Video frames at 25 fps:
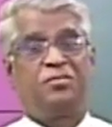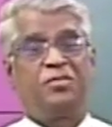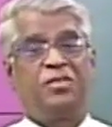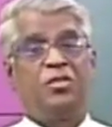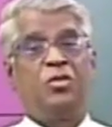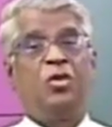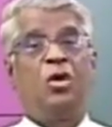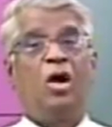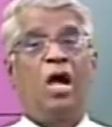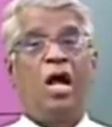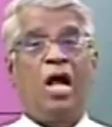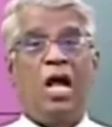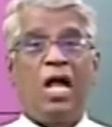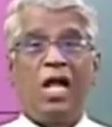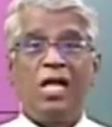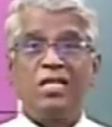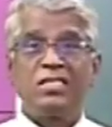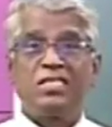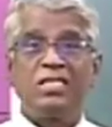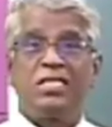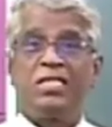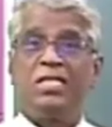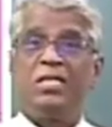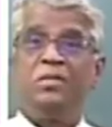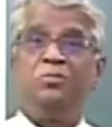You
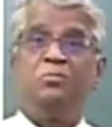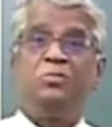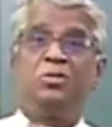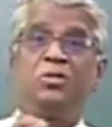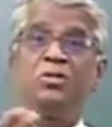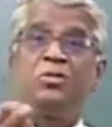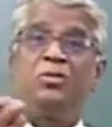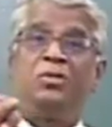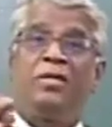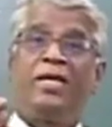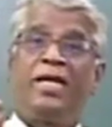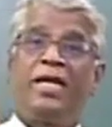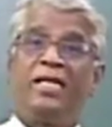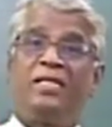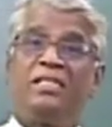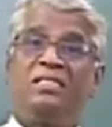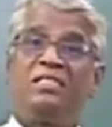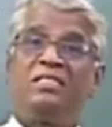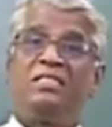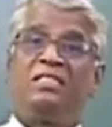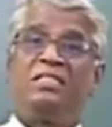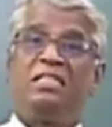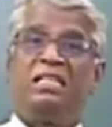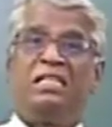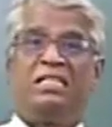asked him to get
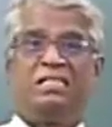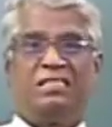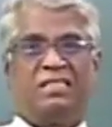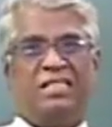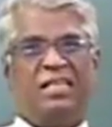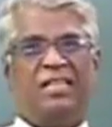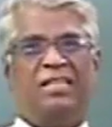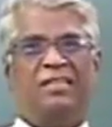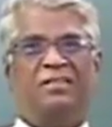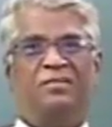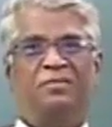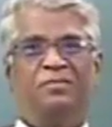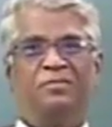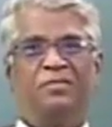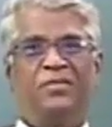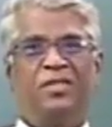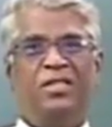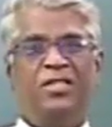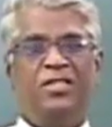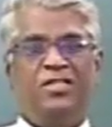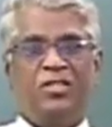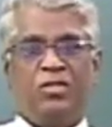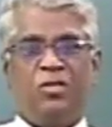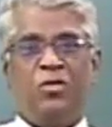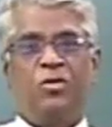seated,
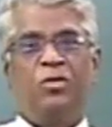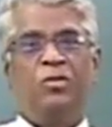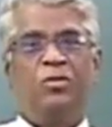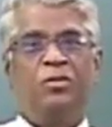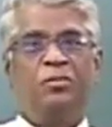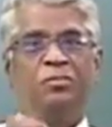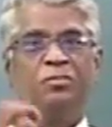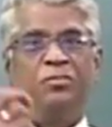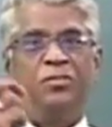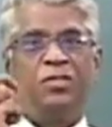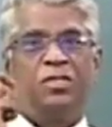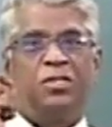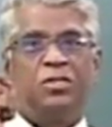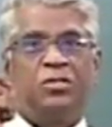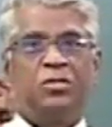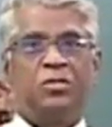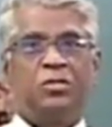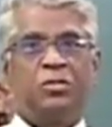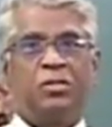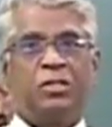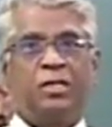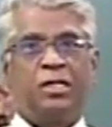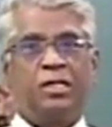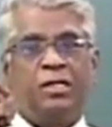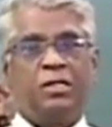though
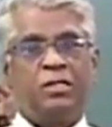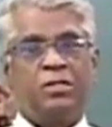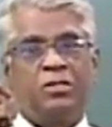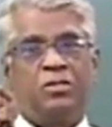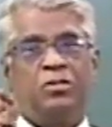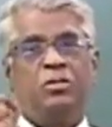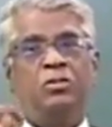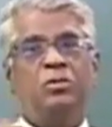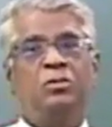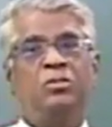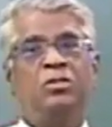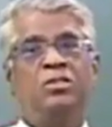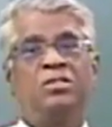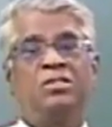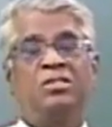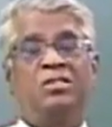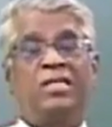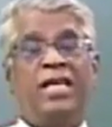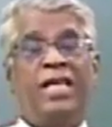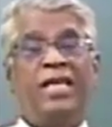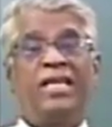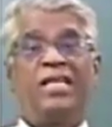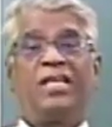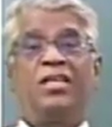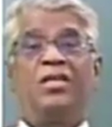to
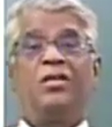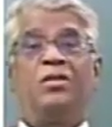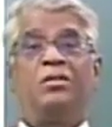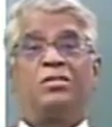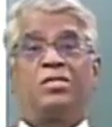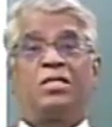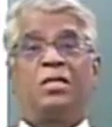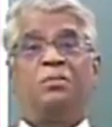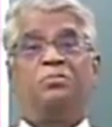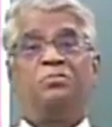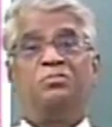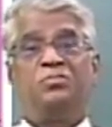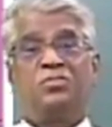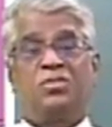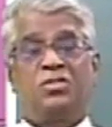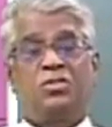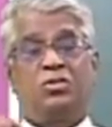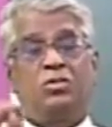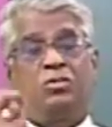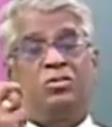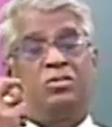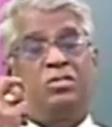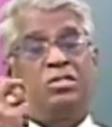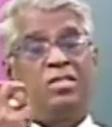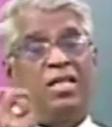take
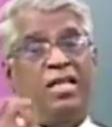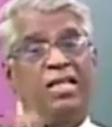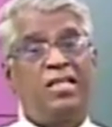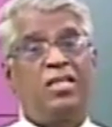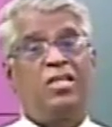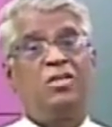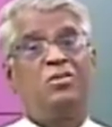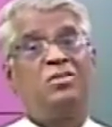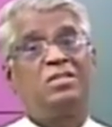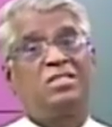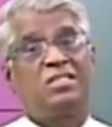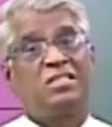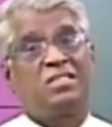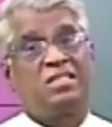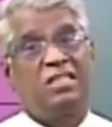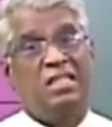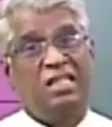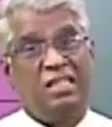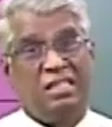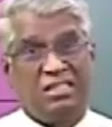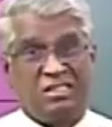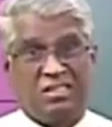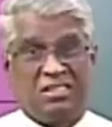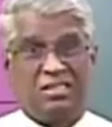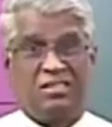your
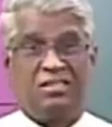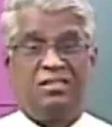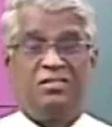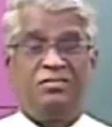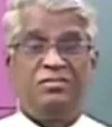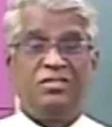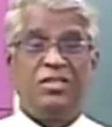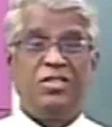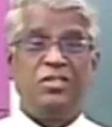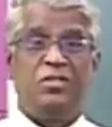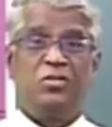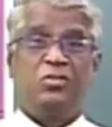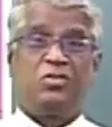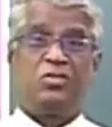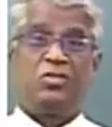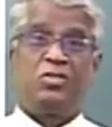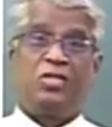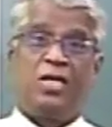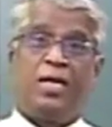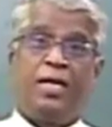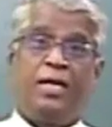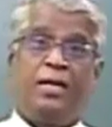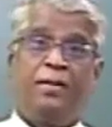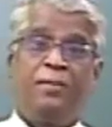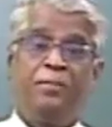seat, then you
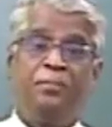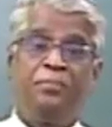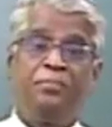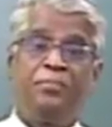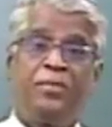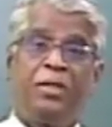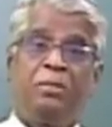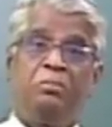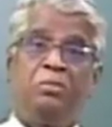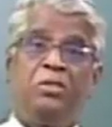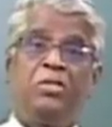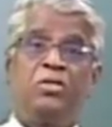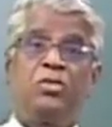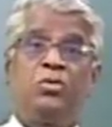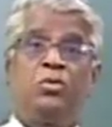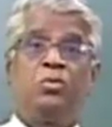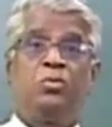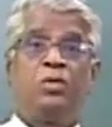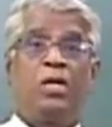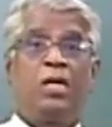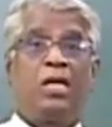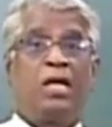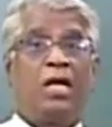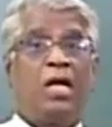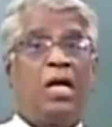say, it means
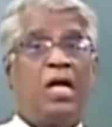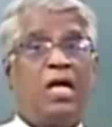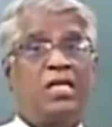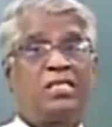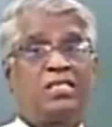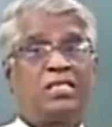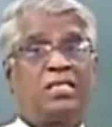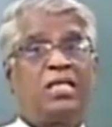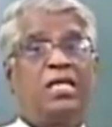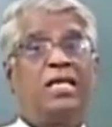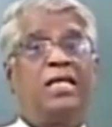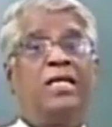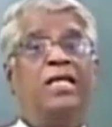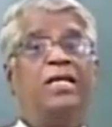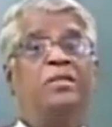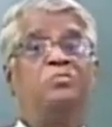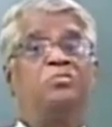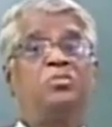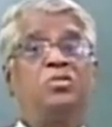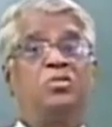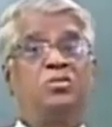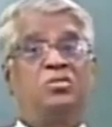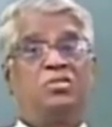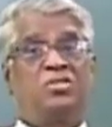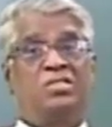you are asking
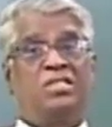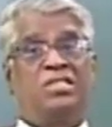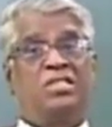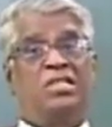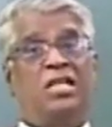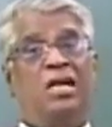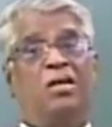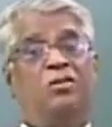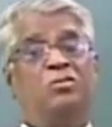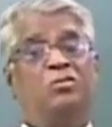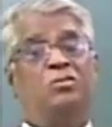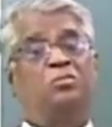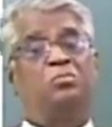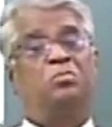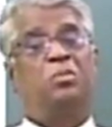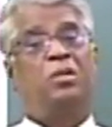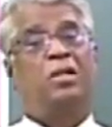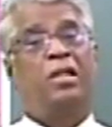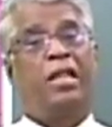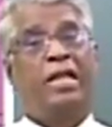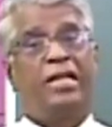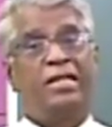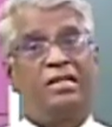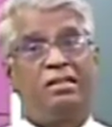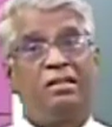him to sit down
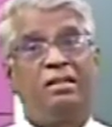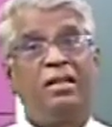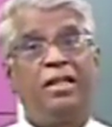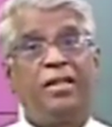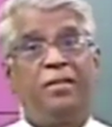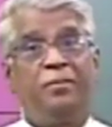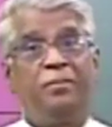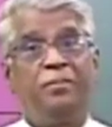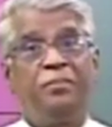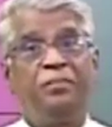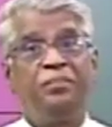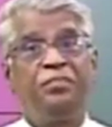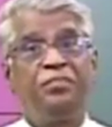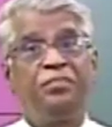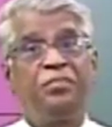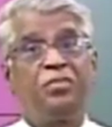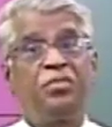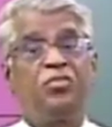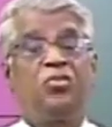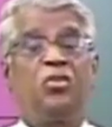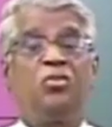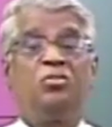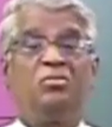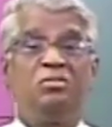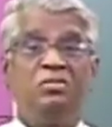politely.
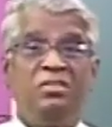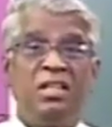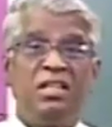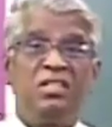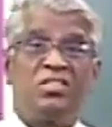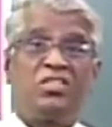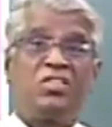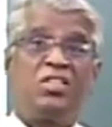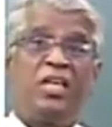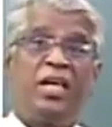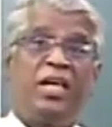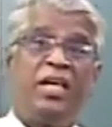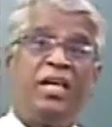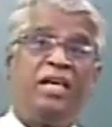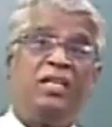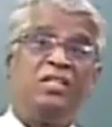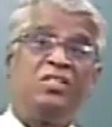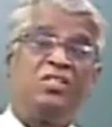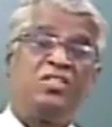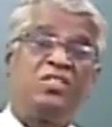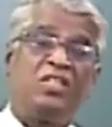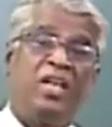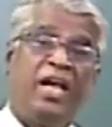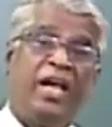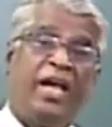So this
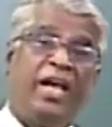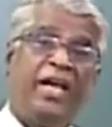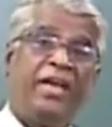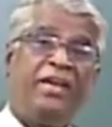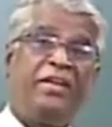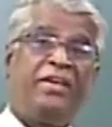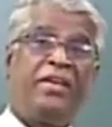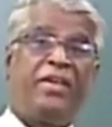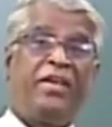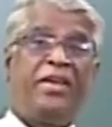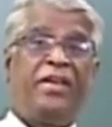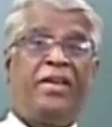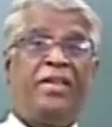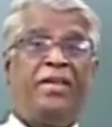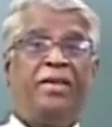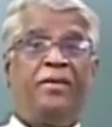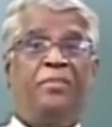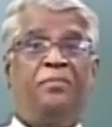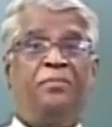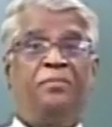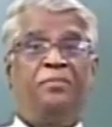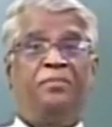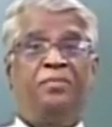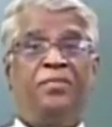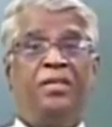is an
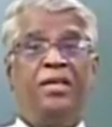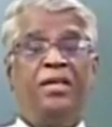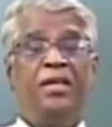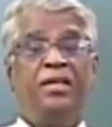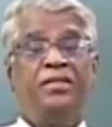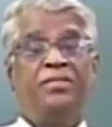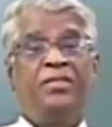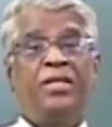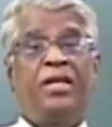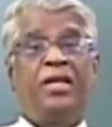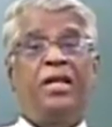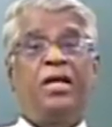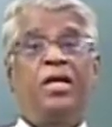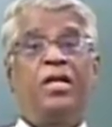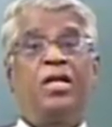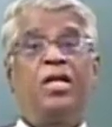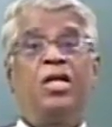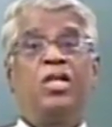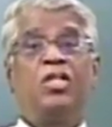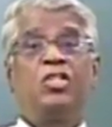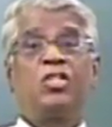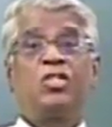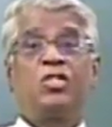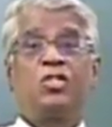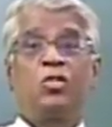idiom. There are
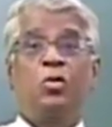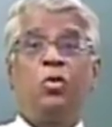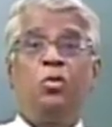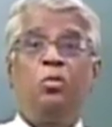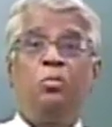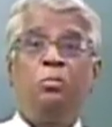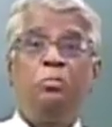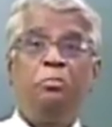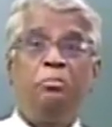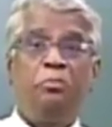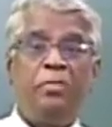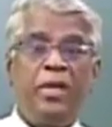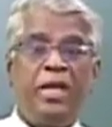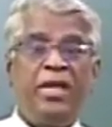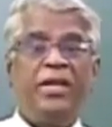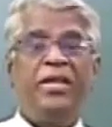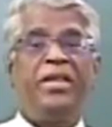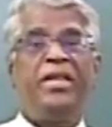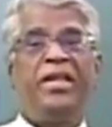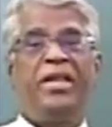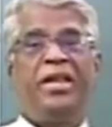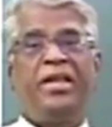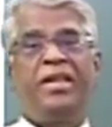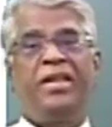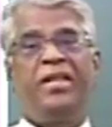so
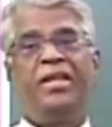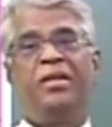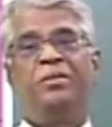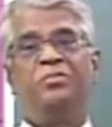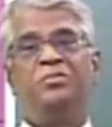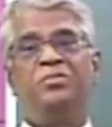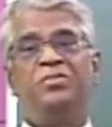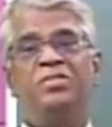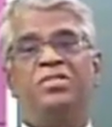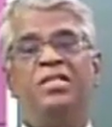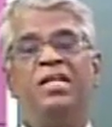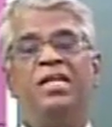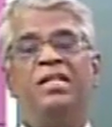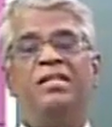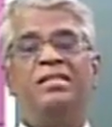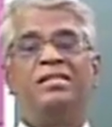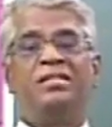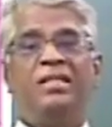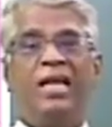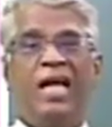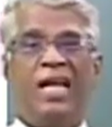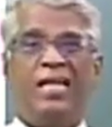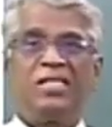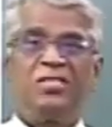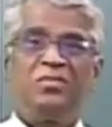many idioms
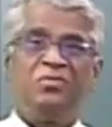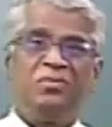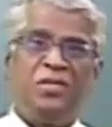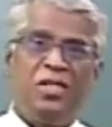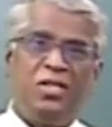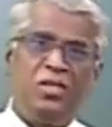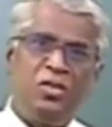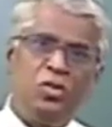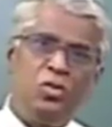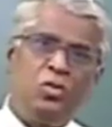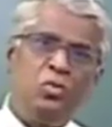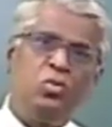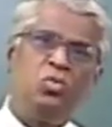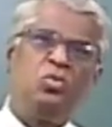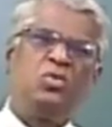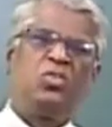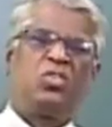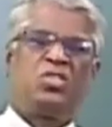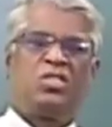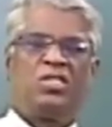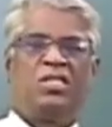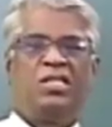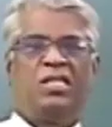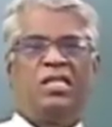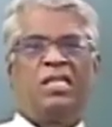that we
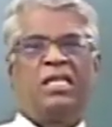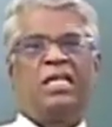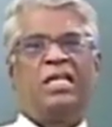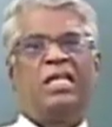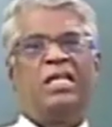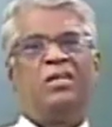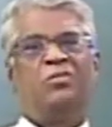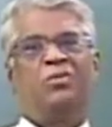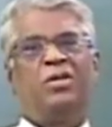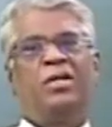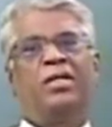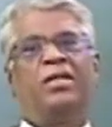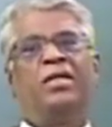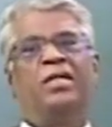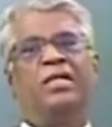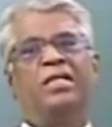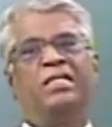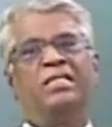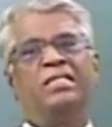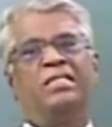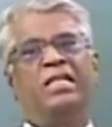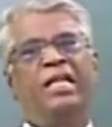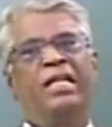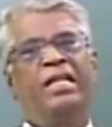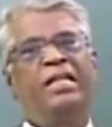use in our
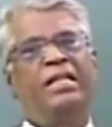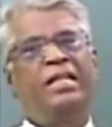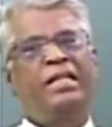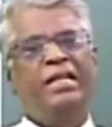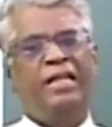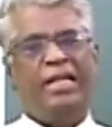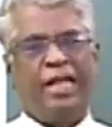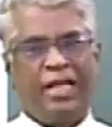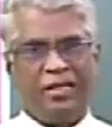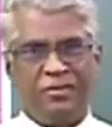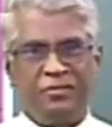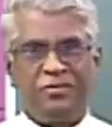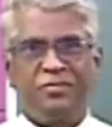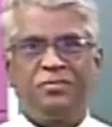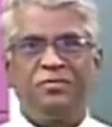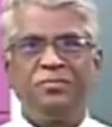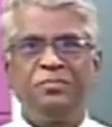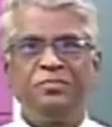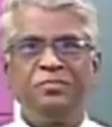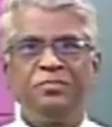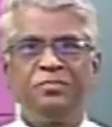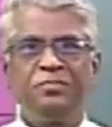daily life.